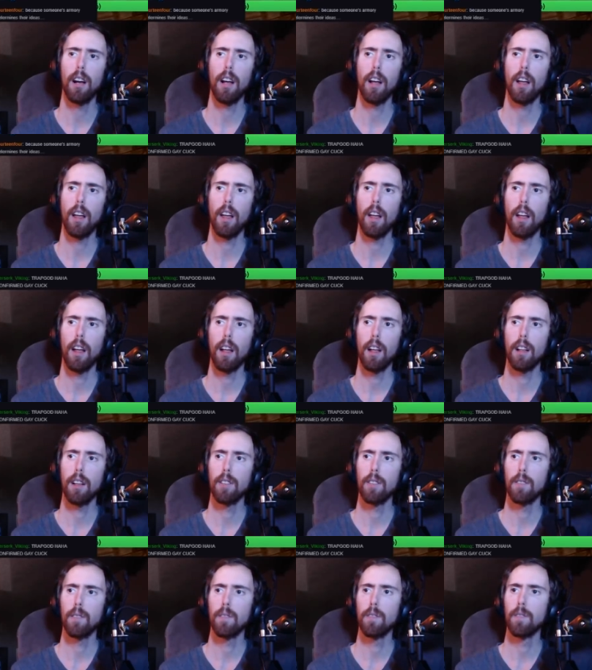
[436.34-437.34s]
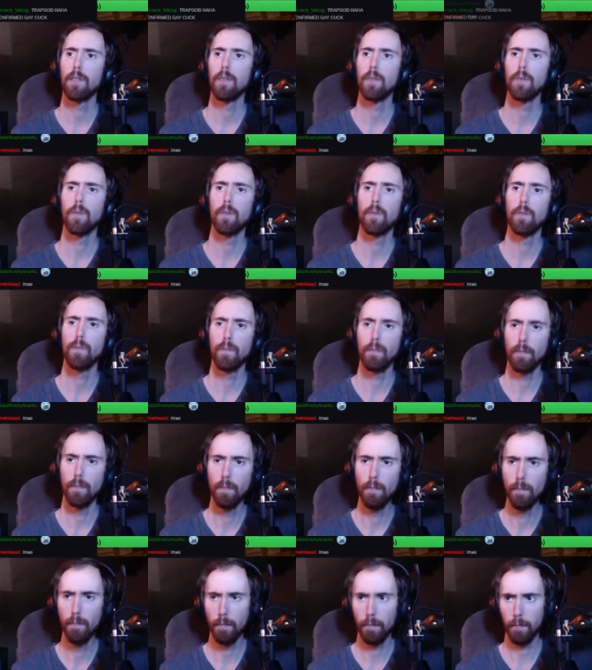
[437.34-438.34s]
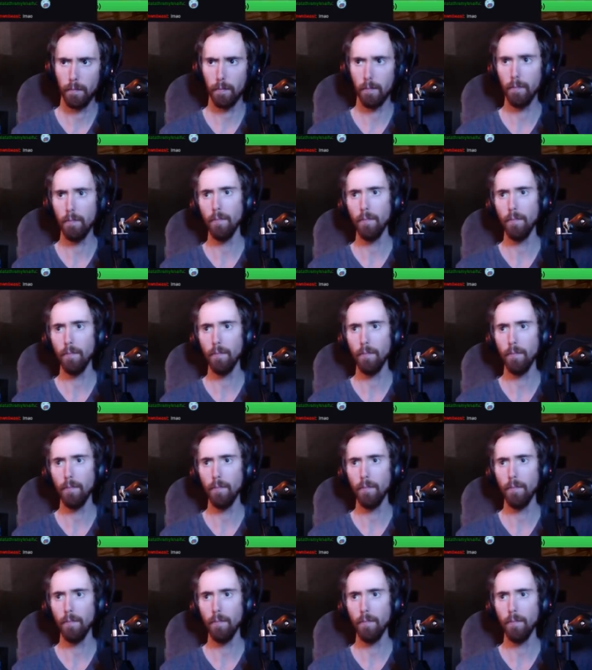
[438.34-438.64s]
[no speech]